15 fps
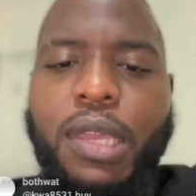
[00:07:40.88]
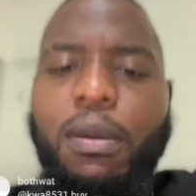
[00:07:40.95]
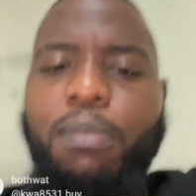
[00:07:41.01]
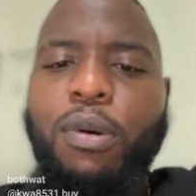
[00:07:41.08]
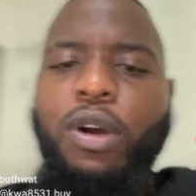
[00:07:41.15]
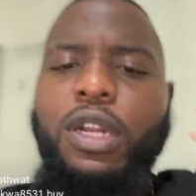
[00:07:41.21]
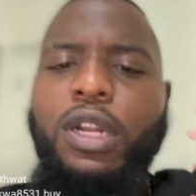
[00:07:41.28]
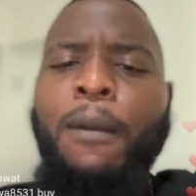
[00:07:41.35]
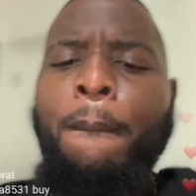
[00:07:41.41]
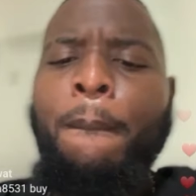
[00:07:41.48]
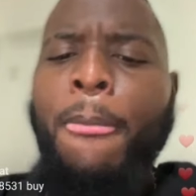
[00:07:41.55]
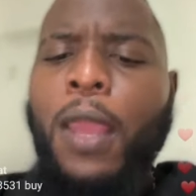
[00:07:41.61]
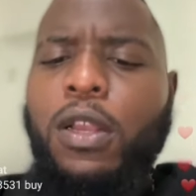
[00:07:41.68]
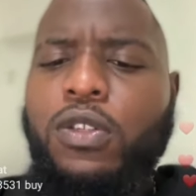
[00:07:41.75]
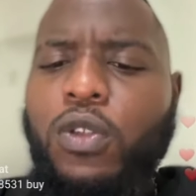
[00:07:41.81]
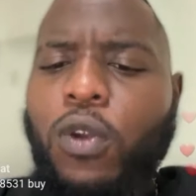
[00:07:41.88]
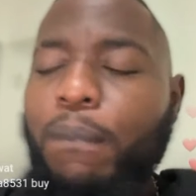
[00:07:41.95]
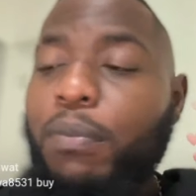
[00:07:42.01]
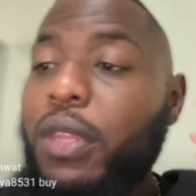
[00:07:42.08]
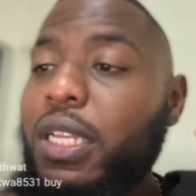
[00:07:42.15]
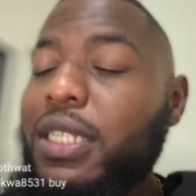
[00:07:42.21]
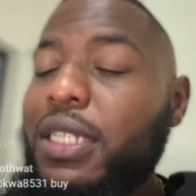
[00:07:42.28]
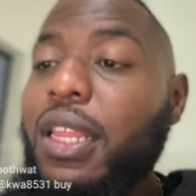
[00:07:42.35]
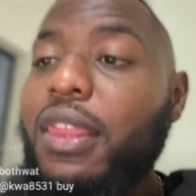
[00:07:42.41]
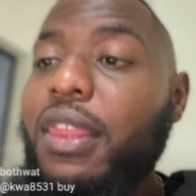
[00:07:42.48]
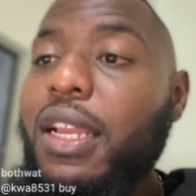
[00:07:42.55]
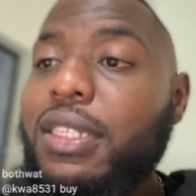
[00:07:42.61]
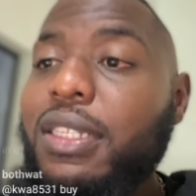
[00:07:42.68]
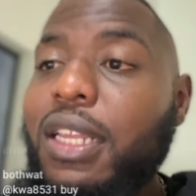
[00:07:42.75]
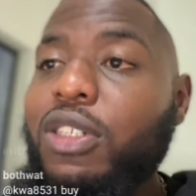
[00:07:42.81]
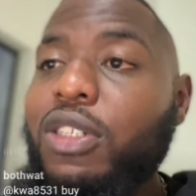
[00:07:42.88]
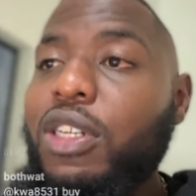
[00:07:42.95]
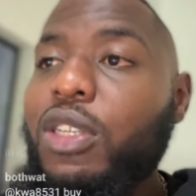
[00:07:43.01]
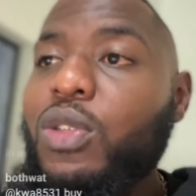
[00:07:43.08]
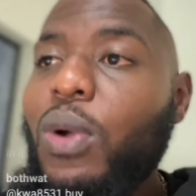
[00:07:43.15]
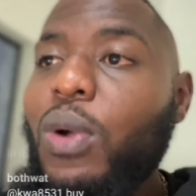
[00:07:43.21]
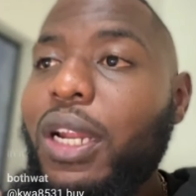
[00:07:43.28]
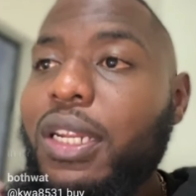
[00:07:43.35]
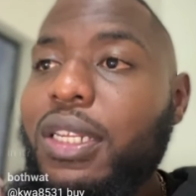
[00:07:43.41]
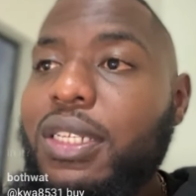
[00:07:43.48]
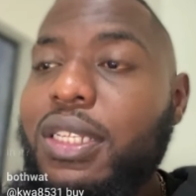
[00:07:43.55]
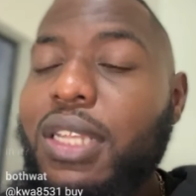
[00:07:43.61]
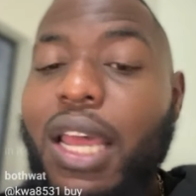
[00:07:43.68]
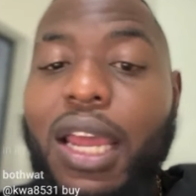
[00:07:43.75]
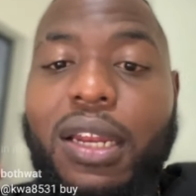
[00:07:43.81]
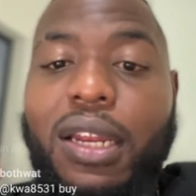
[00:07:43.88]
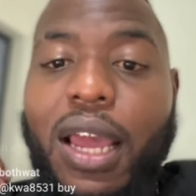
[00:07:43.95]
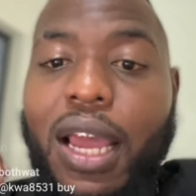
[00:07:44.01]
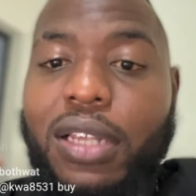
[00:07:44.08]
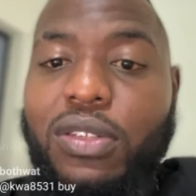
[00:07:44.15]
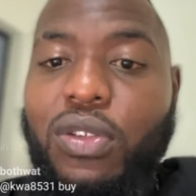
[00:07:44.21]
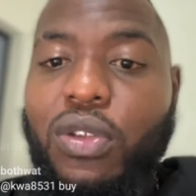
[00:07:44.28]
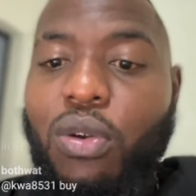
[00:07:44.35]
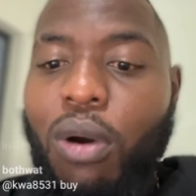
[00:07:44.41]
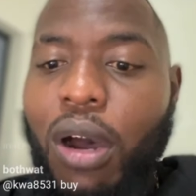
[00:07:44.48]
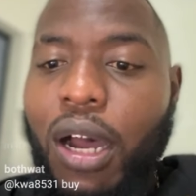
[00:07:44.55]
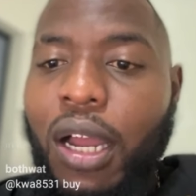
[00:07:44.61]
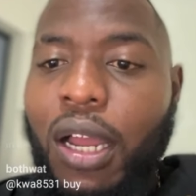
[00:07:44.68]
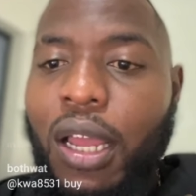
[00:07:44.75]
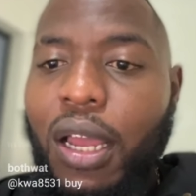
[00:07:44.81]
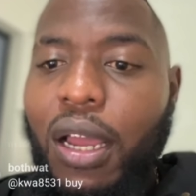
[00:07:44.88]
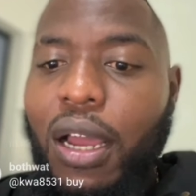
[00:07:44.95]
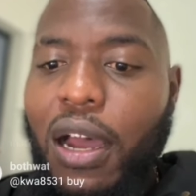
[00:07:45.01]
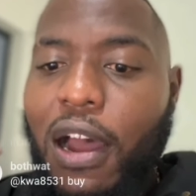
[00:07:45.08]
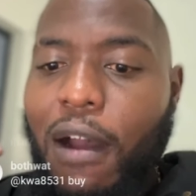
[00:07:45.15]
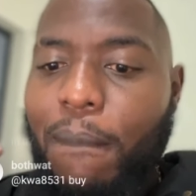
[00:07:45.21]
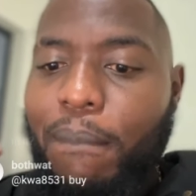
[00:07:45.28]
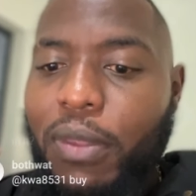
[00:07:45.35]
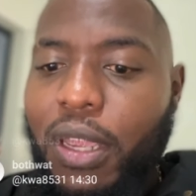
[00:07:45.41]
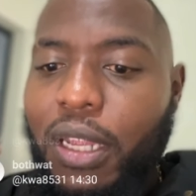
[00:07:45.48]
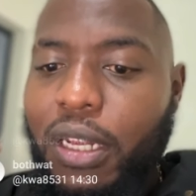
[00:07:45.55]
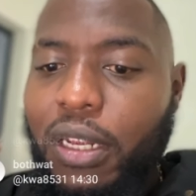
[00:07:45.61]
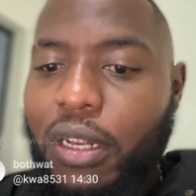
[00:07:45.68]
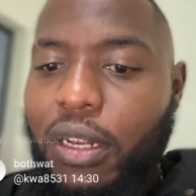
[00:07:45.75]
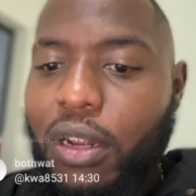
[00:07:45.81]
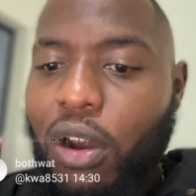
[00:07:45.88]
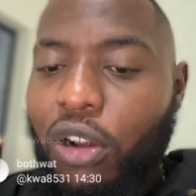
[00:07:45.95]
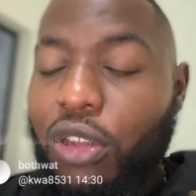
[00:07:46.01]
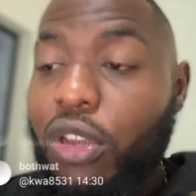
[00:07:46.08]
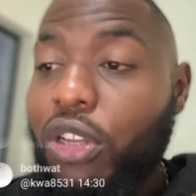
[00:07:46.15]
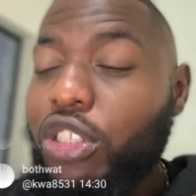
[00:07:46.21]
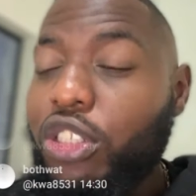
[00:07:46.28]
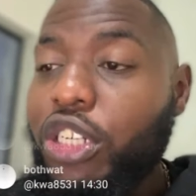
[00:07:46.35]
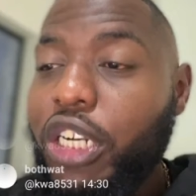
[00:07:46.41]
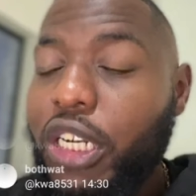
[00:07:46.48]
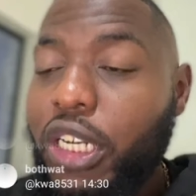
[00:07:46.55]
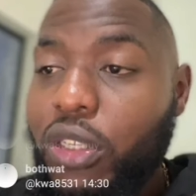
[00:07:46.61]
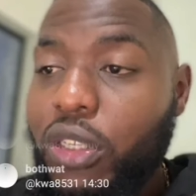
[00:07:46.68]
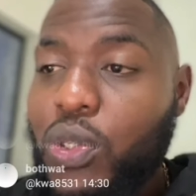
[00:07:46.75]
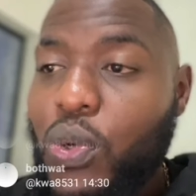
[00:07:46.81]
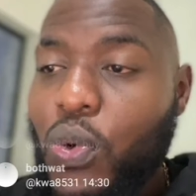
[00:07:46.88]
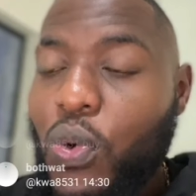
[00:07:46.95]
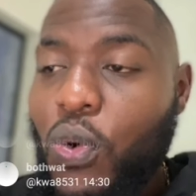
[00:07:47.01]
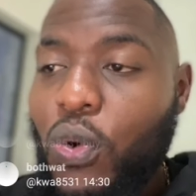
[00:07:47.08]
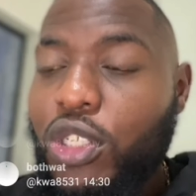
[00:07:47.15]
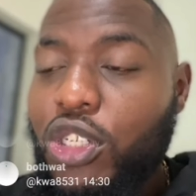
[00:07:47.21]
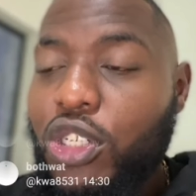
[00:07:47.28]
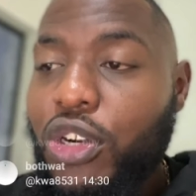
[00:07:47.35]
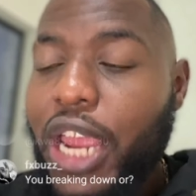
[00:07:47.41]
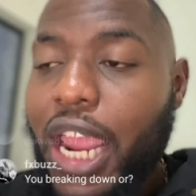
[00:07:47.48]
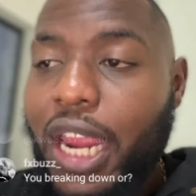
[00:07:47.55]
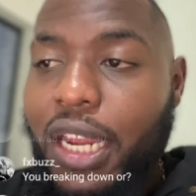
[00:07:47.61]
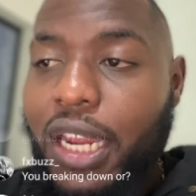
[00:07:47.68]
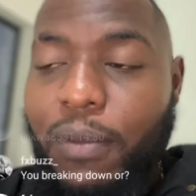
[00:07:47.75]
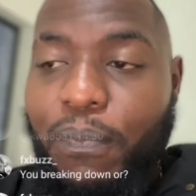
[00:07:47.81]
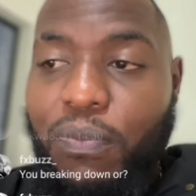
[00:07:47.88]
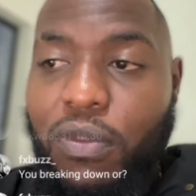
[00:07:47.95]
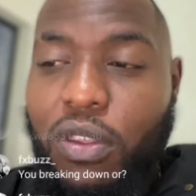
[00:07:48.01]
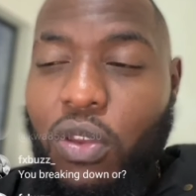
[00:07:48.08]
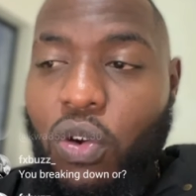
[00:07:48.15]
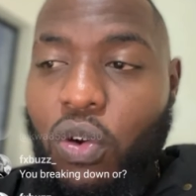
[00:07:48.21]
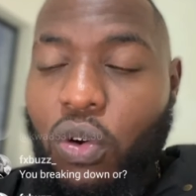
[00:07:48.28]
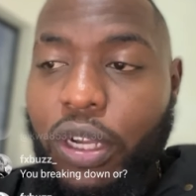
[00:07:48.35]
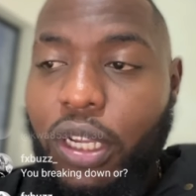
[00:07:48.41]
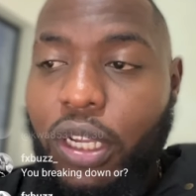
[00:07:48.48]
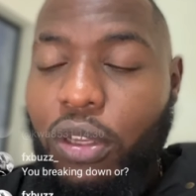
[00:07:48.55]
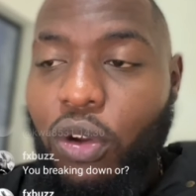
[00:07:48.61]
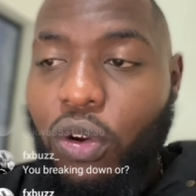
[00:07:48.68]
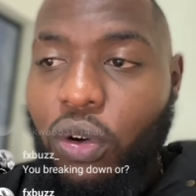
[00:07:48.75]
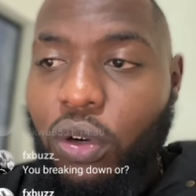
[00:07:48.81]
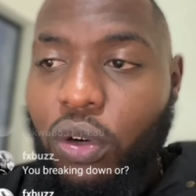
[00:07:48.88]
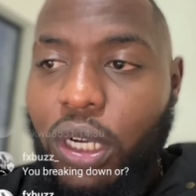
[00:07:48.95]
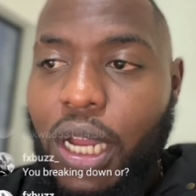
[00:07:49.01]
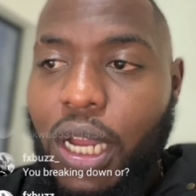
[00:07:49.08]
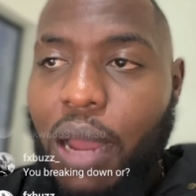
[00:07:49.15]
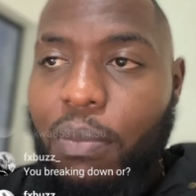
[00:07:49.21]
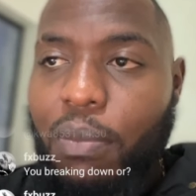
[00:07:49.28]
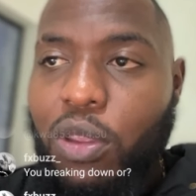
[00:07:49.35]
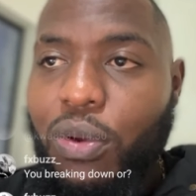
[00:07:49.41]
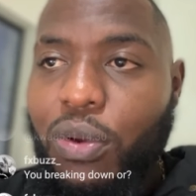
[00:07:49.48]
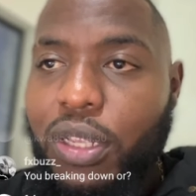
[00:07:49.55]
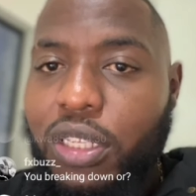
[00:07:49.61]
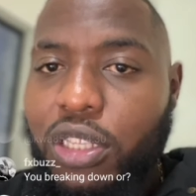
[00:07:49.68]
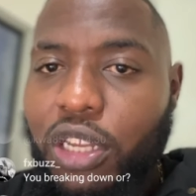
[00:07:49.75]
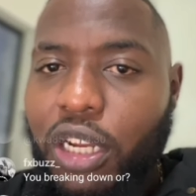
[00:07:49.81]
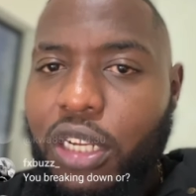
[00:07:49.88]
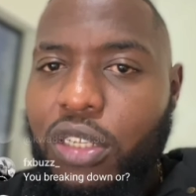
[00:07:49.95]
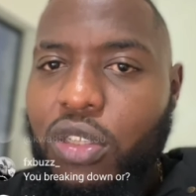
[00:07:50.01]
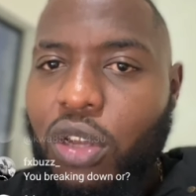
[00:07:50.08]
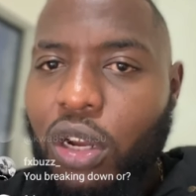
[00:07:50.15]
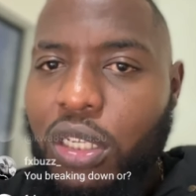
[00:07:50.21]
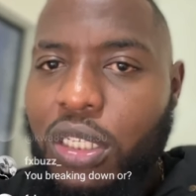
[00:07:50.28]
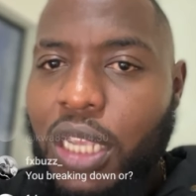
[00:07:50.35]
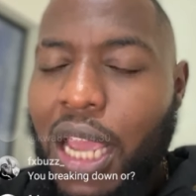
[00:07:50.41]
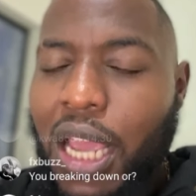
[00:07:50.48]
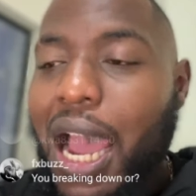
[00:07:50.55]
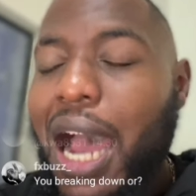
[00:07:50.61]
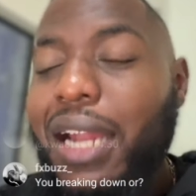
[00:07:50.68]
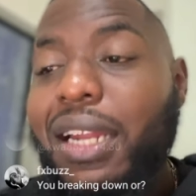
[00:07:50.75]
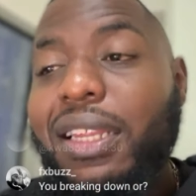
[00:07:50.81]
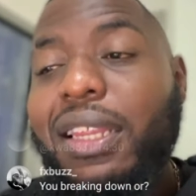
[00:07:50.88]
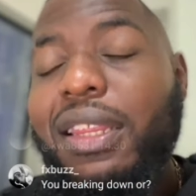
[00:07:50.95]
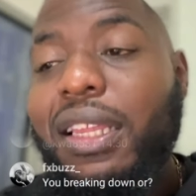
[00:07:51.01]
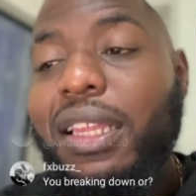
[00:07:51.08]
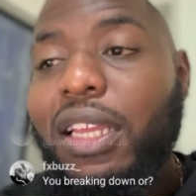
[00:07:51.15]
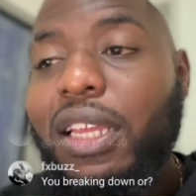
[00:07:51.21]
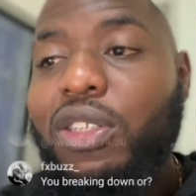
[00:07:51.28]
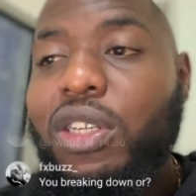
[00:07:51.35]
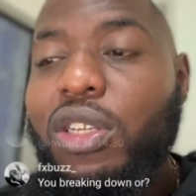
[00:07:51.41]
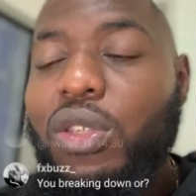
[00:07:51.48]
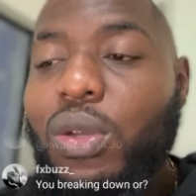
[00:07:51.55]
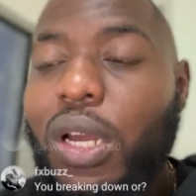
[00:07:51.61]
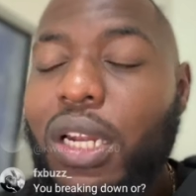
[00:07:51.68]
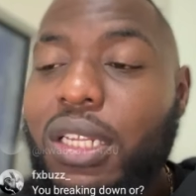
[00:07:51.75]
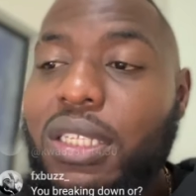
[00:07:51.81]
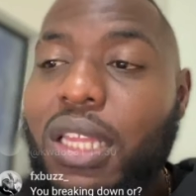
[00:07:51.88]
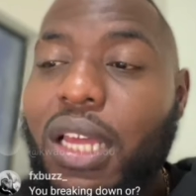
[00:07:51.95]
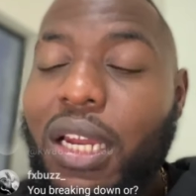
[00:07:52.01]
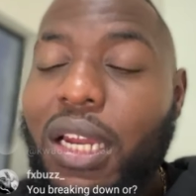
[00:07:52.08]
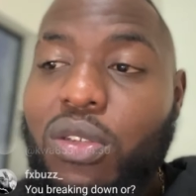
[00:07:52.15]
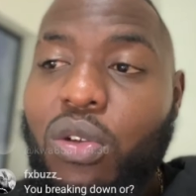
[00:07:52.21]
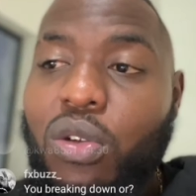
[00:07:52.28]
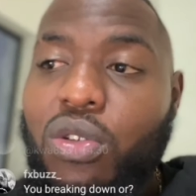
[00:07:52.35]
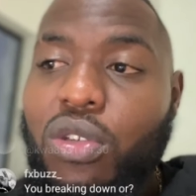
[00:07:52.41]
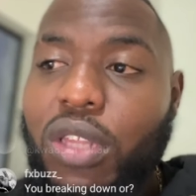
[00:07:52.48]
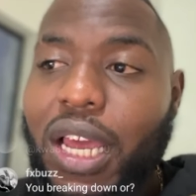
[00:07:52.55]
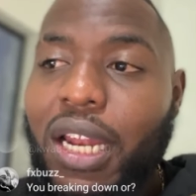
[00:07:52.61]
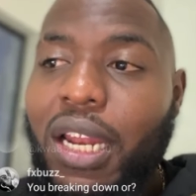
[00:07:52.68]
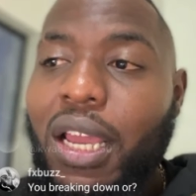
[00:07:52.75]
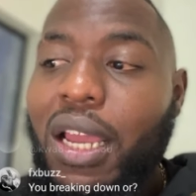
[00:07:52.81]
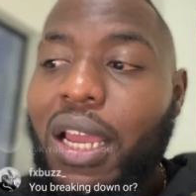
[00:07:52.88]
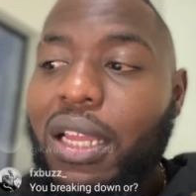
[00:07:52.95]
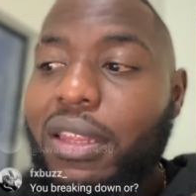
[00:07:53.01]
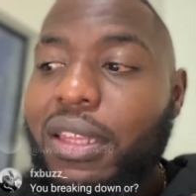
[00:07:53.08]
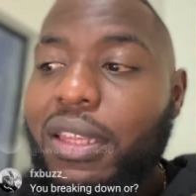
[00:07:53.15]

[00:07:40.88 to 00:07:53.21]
being bored. So these are the things that you need to understand as you are on your journey to trade your US 30 stocks. Another thing that you need to understand is also that